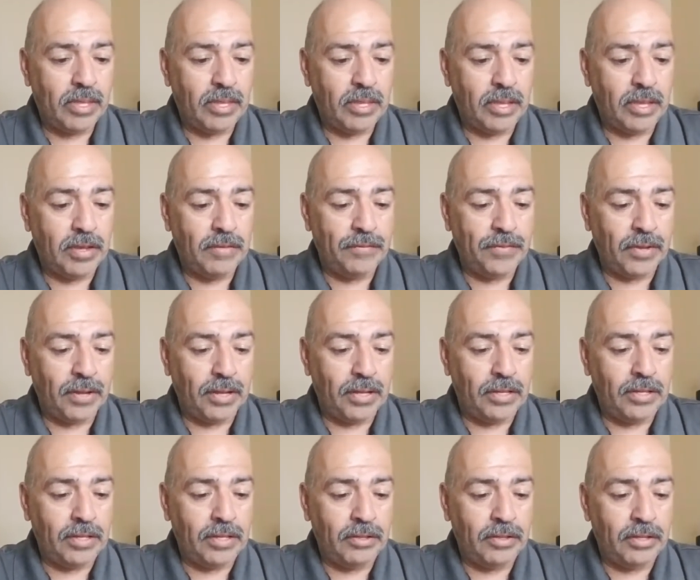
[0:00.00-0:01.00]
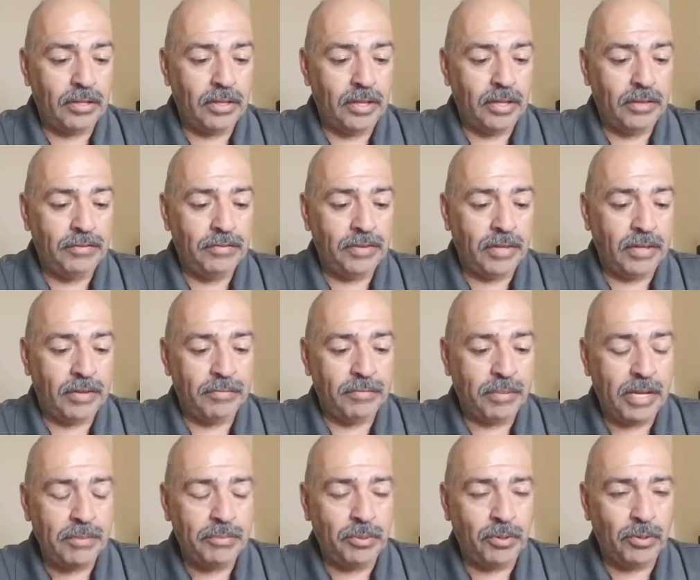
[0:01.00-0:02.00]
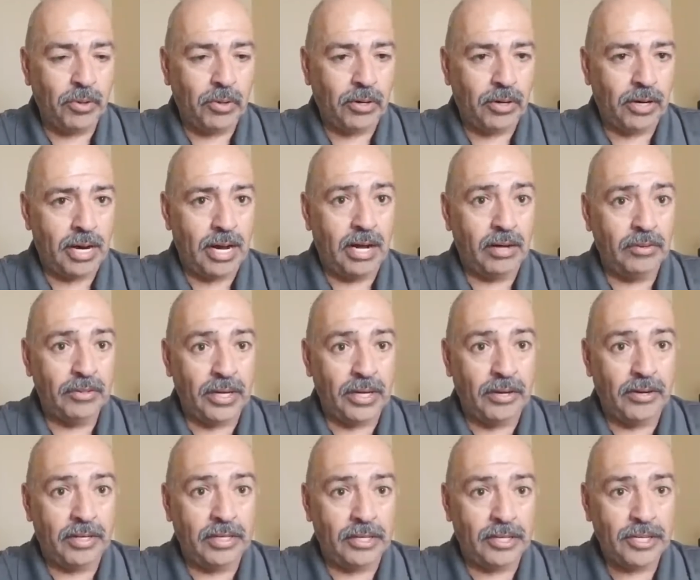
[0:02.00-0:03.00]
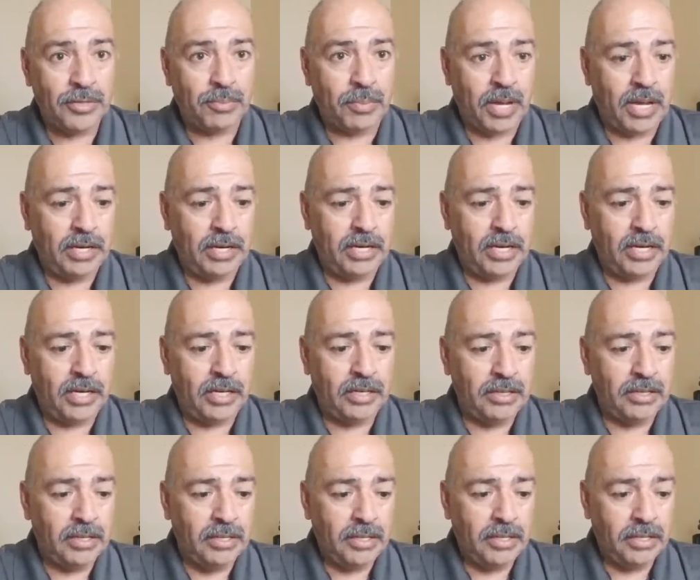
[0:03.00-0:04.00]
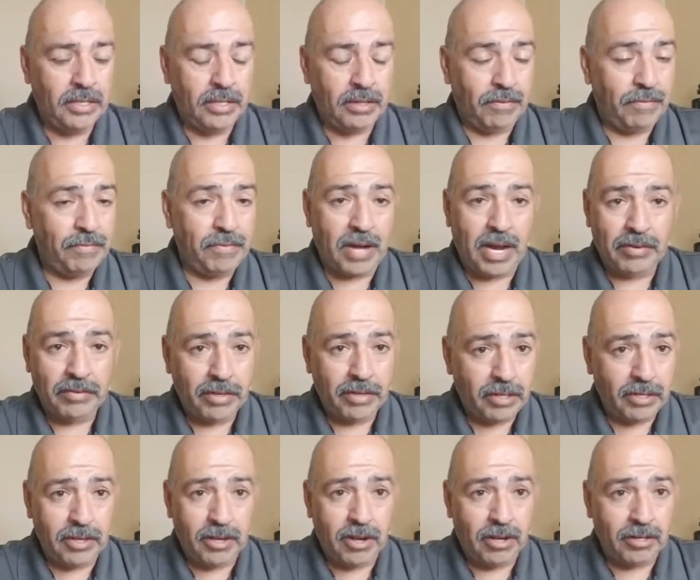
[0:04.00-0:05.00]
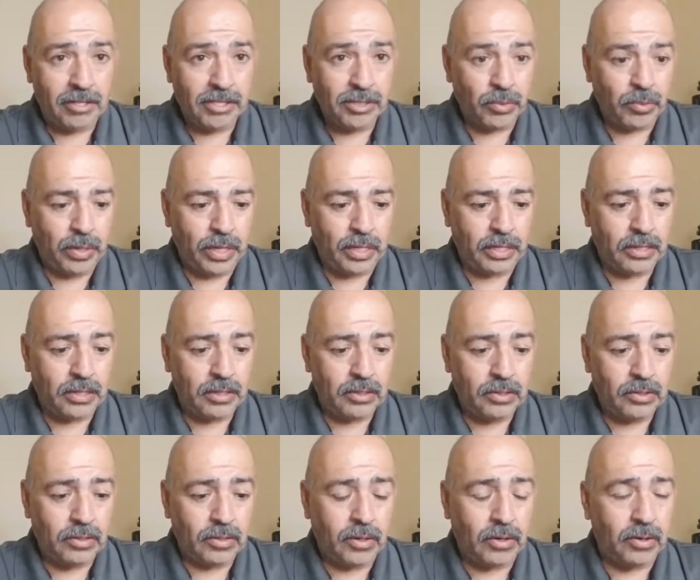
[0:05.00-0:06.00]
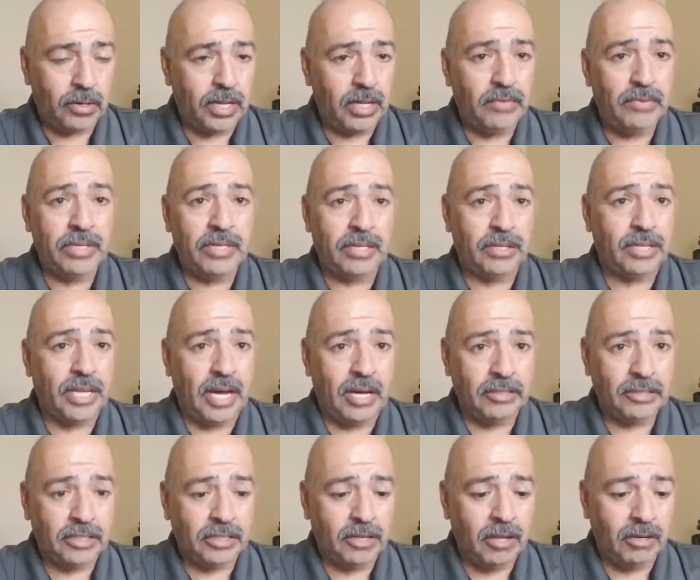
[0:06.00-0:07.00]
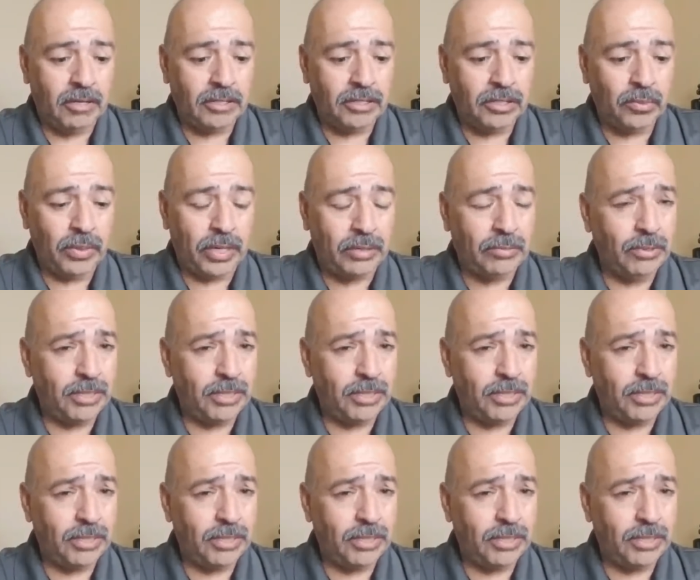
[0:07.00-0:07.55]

if people are out there and they're spending $500 a week or even $1,000 a week, which